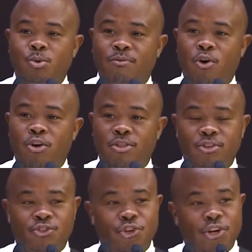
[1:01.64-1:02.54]
who have gone on
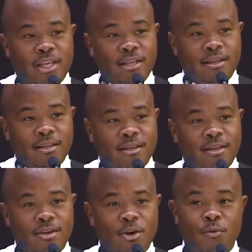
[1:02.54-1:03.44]
this journey
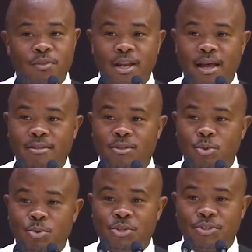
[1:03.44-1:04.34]
over the last
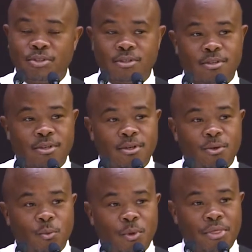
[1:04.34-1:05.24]
2 years
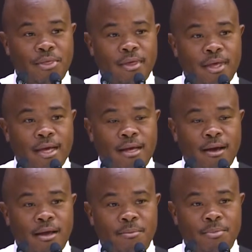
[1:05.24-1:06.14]
with
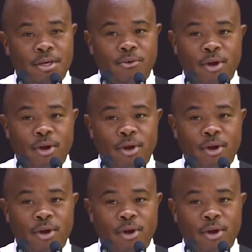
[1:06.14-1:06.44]
our MBA